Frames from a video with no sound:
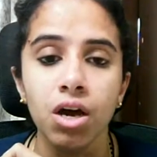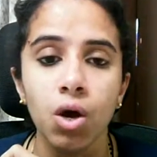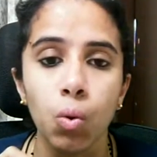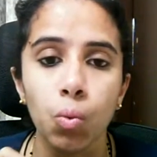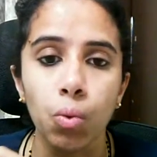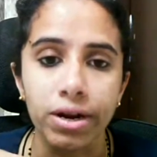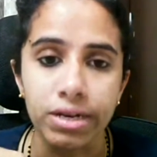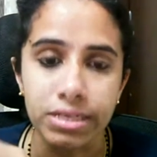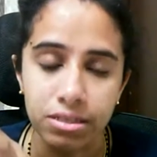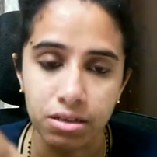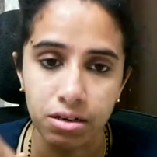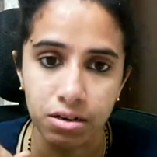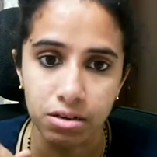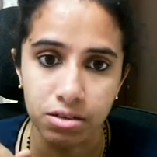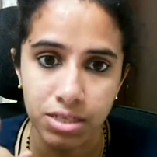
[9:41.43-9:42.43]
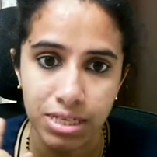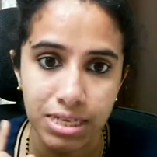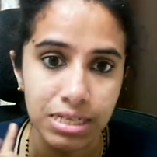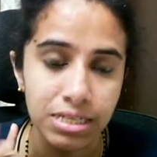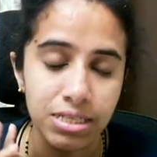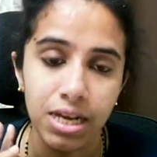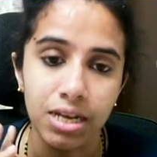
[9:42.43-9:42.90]
One is a
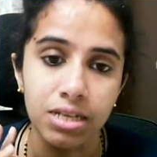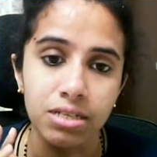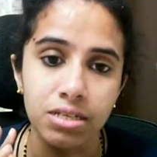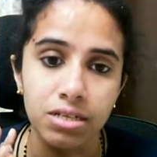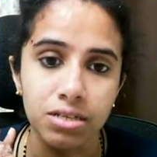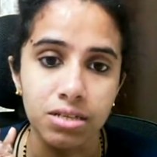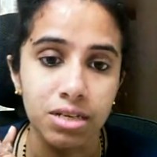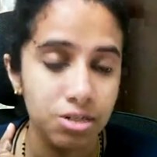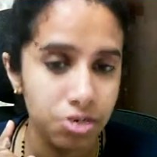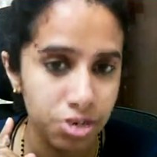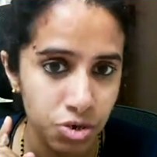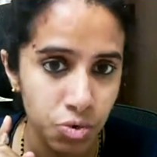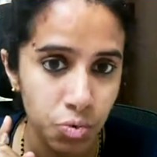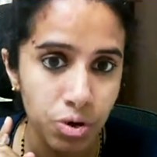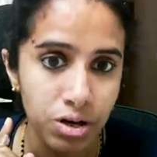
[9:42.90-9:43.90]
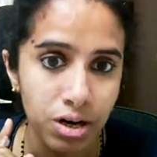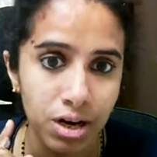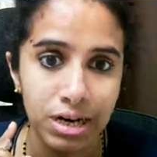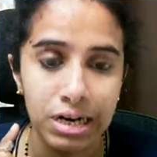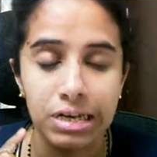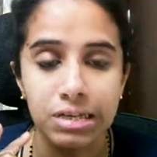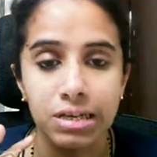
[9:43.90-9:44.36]
Singlet Talent 3321, and
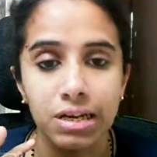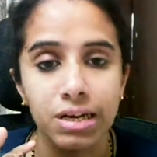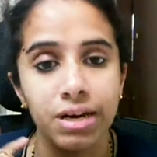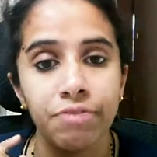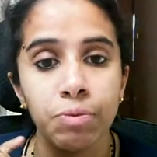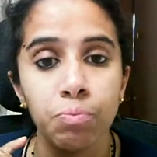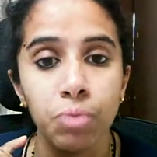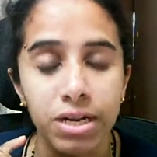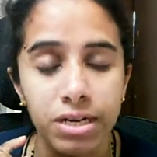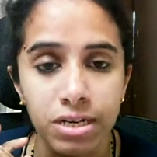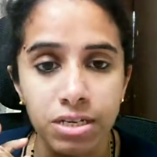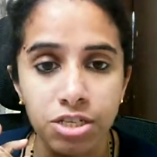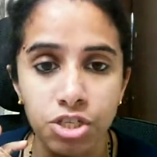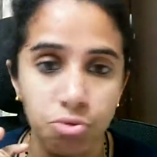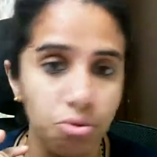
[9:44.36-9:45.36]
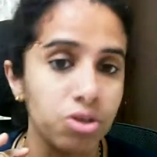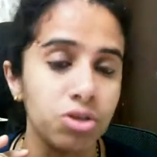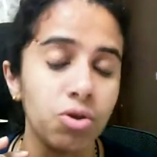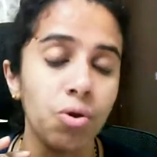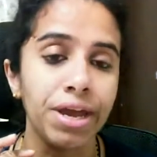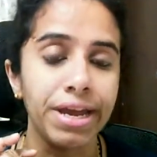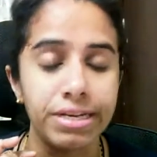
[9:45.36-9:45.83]
another I have a Barnett Sew and
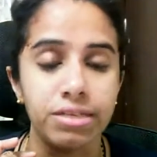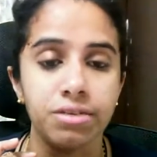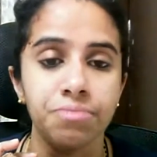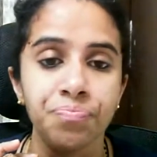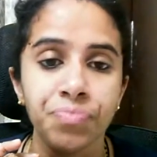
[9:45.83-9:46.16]
Go 8.